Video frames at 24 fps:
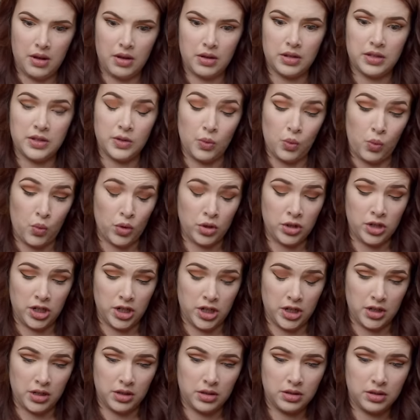It's
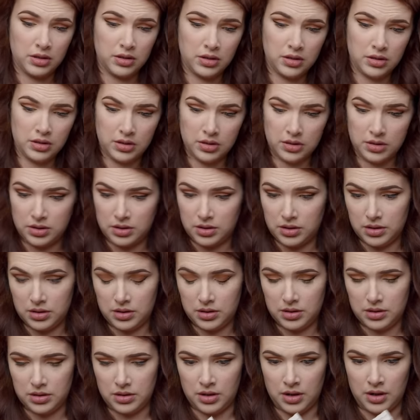wooden.
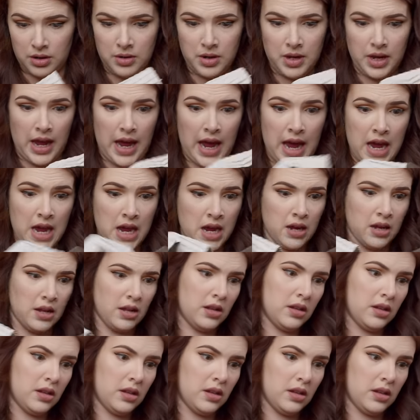Okay.